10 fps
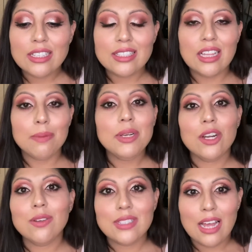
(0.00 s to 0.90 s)
Let me
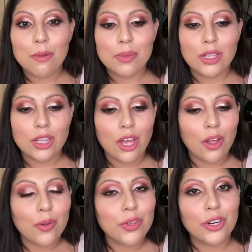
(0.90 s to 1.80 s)
know down
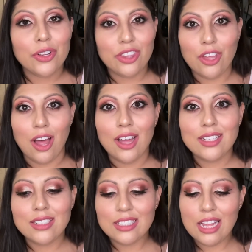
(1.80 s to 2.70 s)
below your
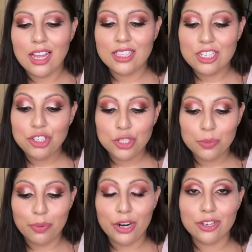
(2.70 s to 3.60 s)
thoughts. Did you
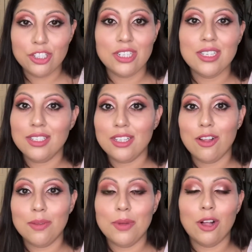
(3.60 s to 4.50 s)
purchase
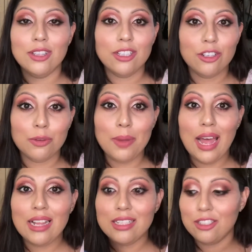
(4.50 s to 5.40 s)
all the little
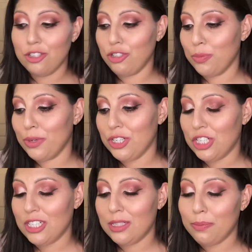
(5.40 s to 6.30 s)
palettes? Did you
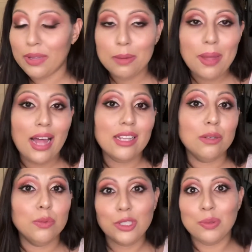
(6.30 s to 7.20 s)
purchase the big
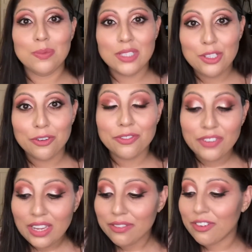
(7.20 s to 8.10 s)
palette? Which one was your
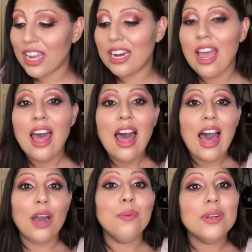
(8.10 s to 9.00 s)
favorite?
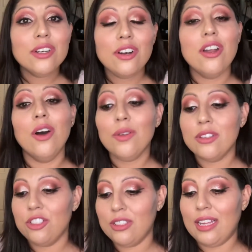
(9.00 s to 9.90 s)
I want to know.
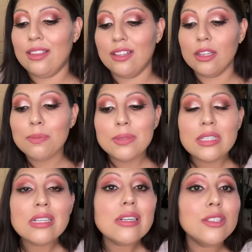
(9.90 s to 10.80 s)
Did you like the
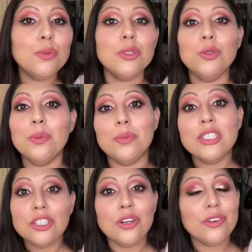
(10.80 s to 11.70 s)
lipsticks? Which one
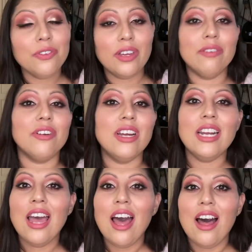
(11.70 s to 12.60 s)
was your favorite?
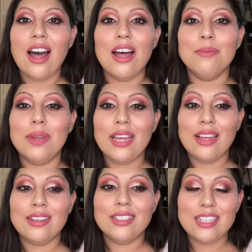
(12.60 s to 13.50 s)

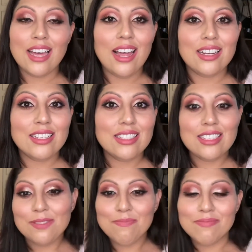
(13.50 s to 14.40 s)
And yeah, let's
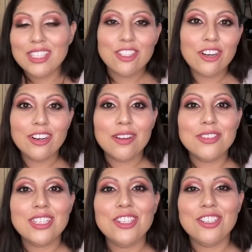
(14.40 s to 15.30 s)
start a
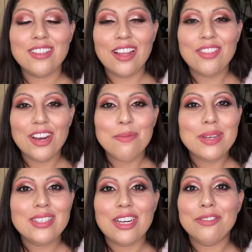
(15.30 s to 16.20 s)
conversation down there
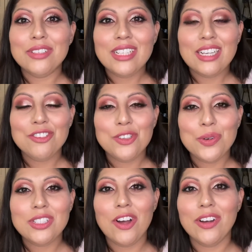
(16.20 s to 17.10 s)
because I really
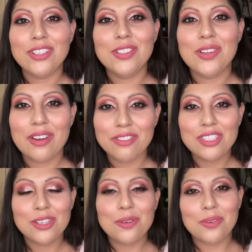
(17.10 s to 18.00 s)
enjoy talking to every
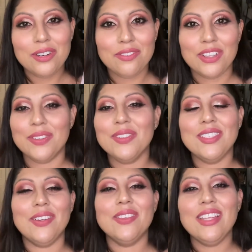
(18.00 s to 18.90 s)
single one of you.
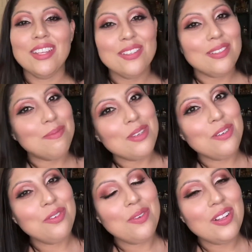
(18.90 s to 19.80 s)
So thank you so much
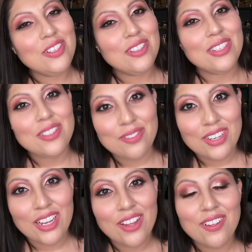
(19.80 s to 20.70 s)
for watching this
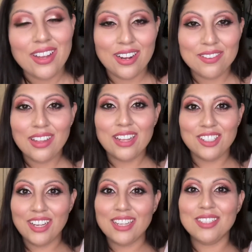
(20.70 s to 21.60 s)
video, and I will catch
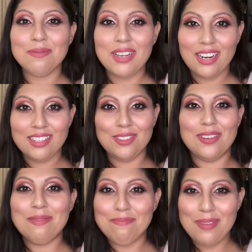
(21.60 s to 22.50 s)
you guys on my next
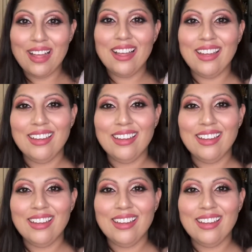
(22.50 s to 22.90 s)
one. Bye.